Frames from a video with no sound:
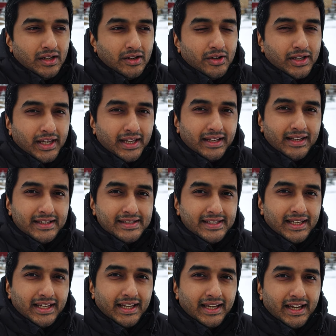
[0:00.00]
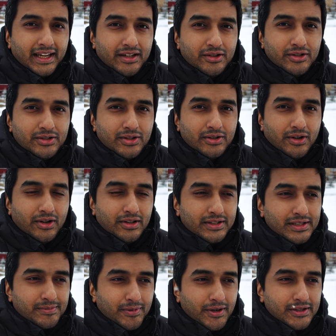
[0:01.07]
Okay, let's say I go through all
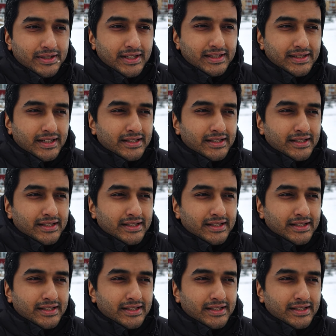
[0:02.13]
this process.